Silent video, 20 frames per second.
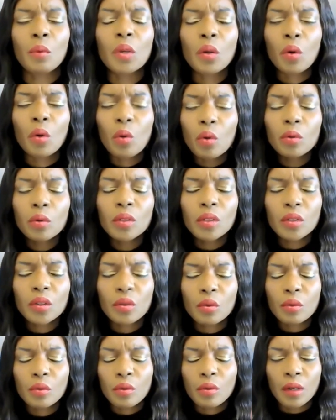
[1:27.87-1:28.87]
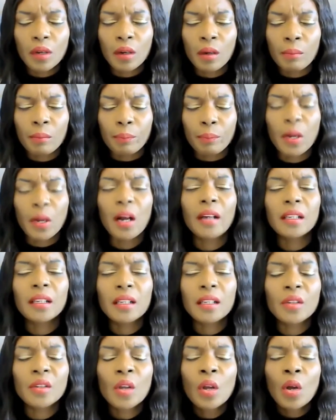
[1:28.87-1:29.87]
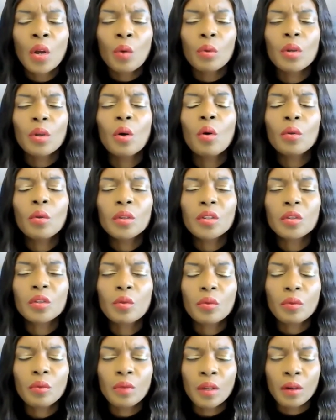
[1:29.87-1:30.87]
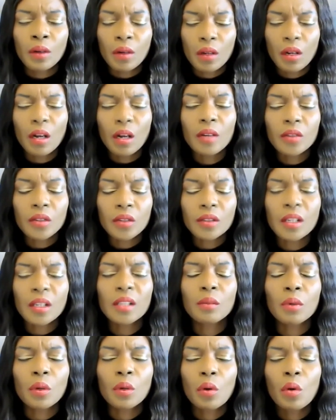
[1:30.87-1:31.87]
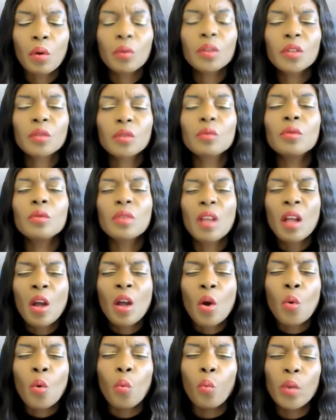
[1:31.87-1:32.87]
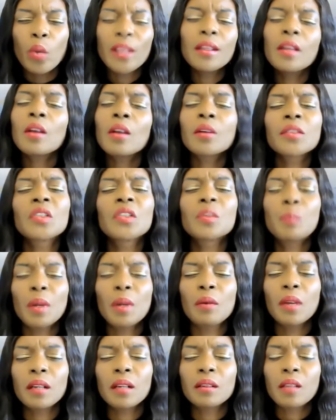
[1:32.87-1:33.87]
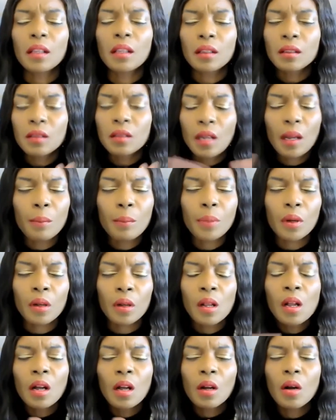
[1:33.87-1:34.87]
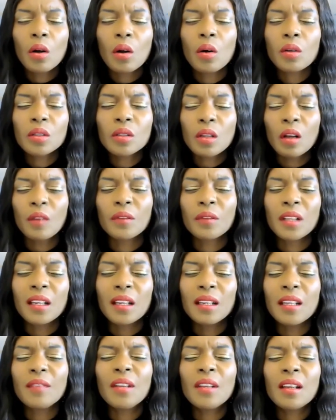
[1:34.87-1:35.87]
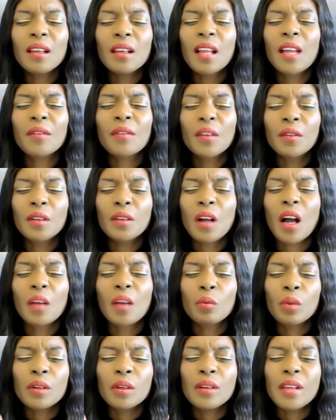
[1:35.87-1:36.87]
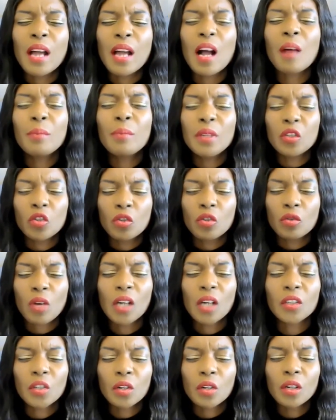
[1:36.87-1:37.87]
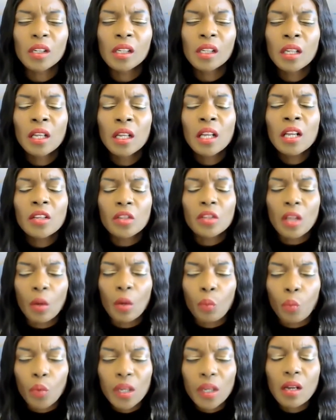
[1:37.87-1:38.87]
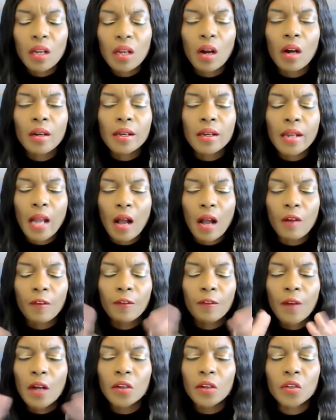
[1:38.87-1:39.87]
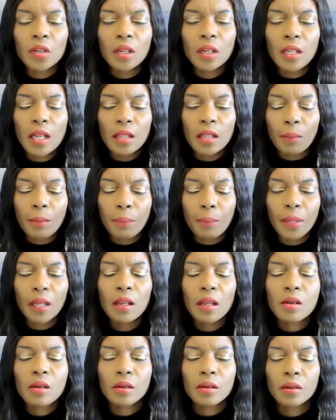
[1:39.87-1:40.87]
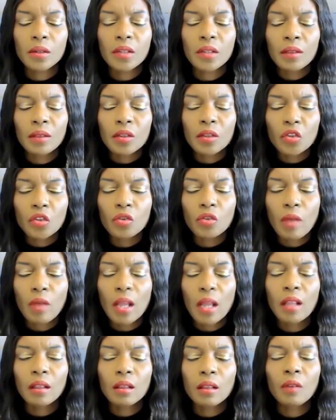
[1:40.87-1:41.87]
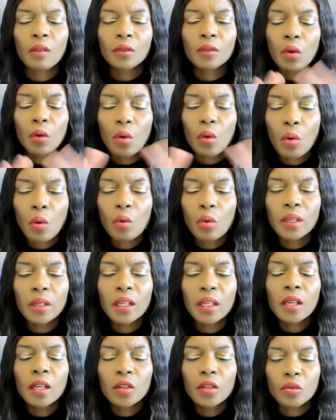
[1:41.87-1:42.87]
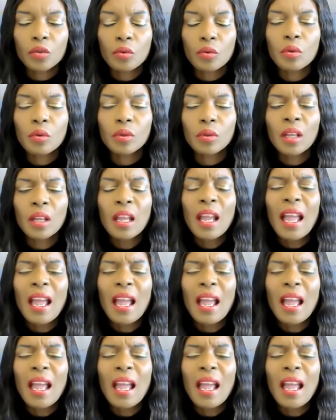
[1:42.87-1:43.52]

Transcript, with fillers: We hold the truth within our bodies. We hold the truth within our consciousness. We hold the truth within our spirit, that the temple calls of the living life of God will now be structured so that we are now functioning in the pillars and the strength of the holy truth.